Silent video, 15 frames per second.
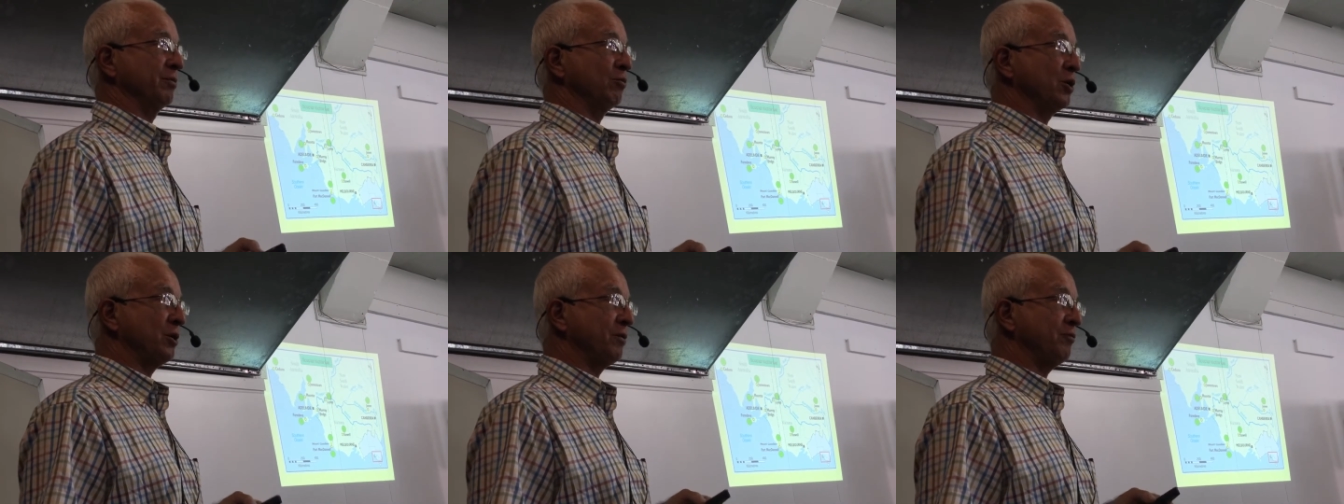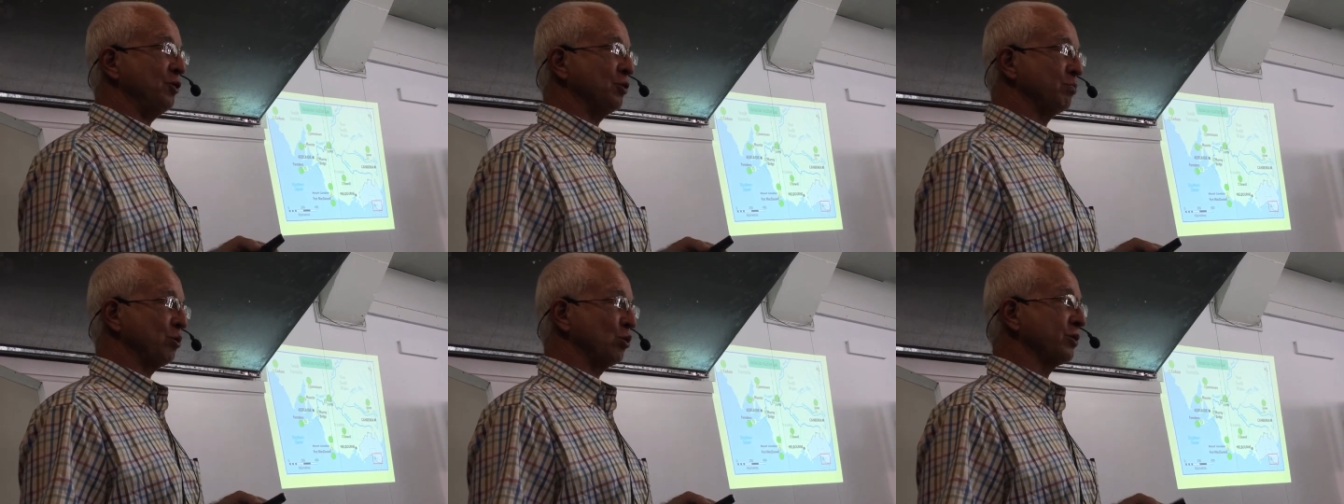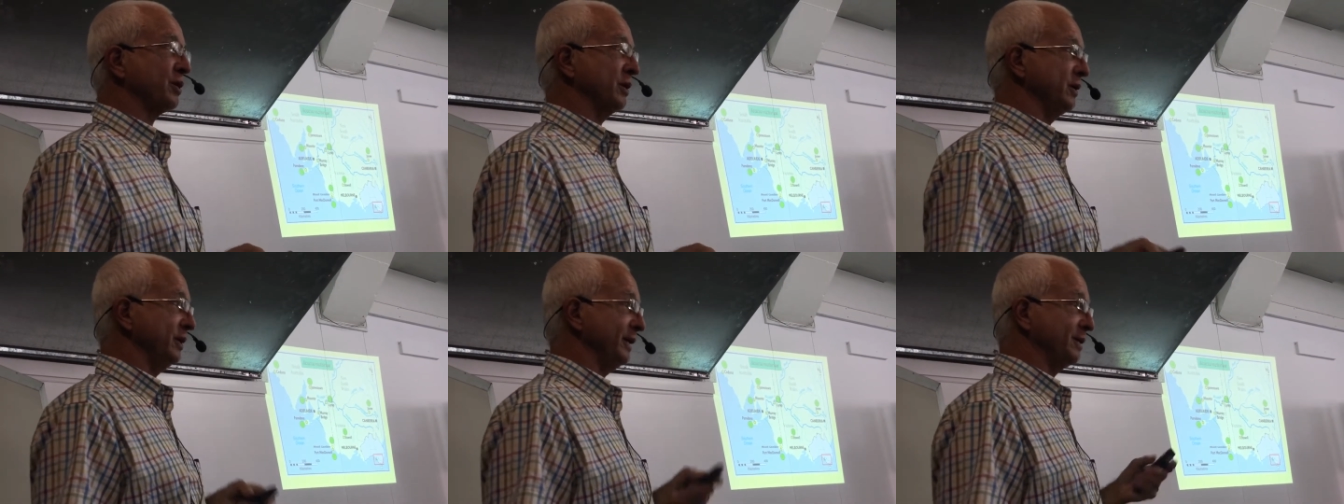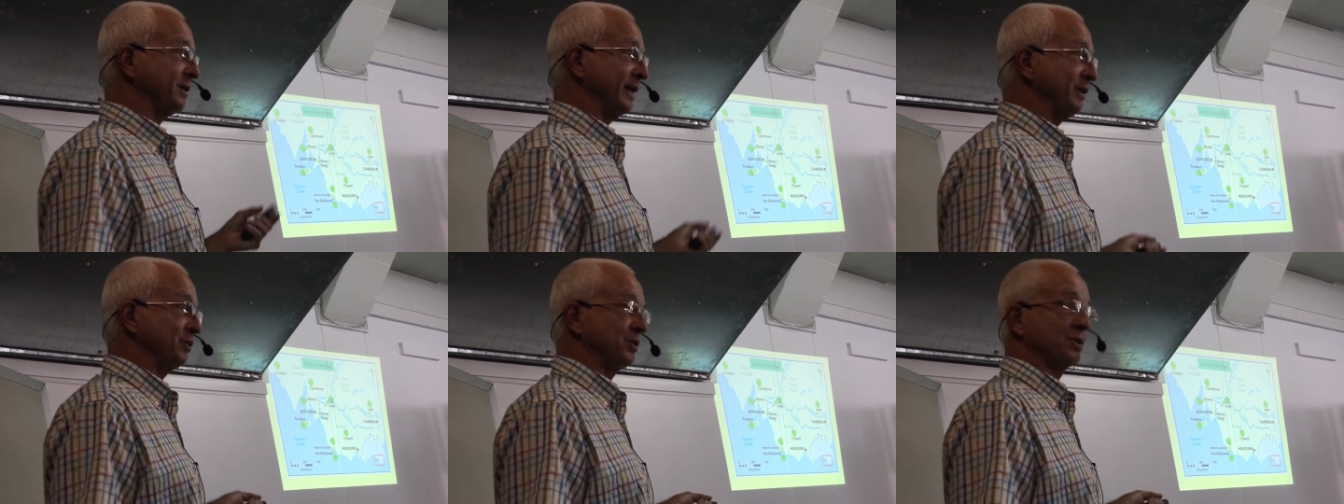Wherever you put it, it
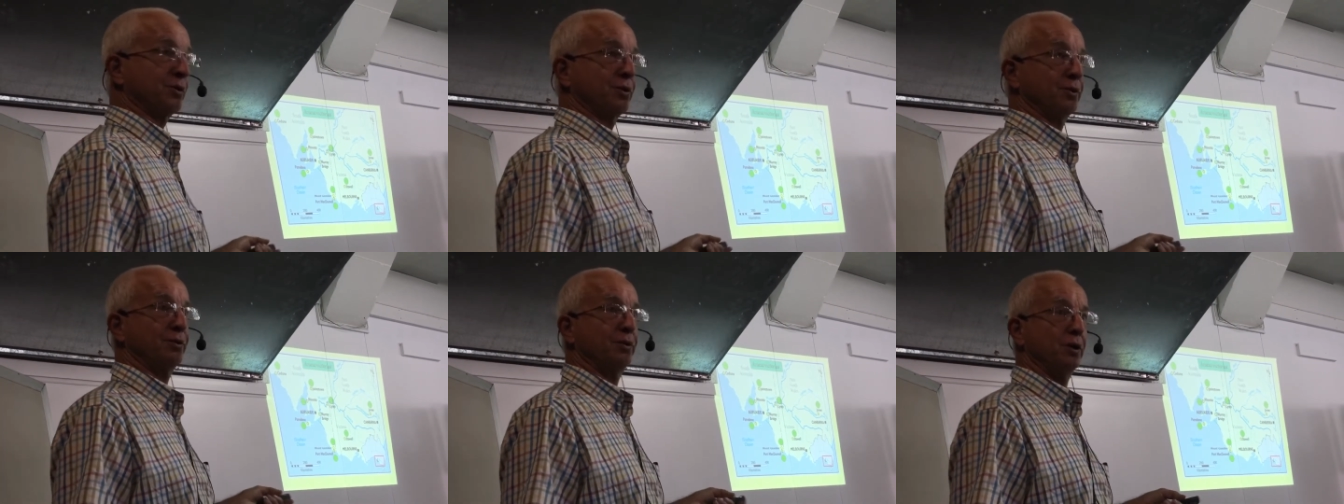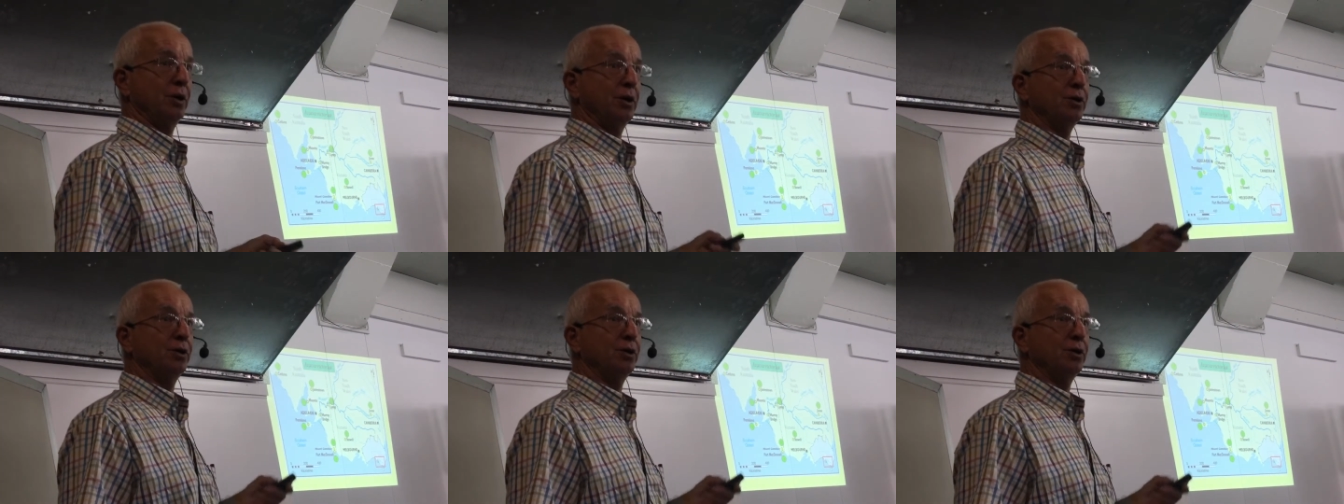tends to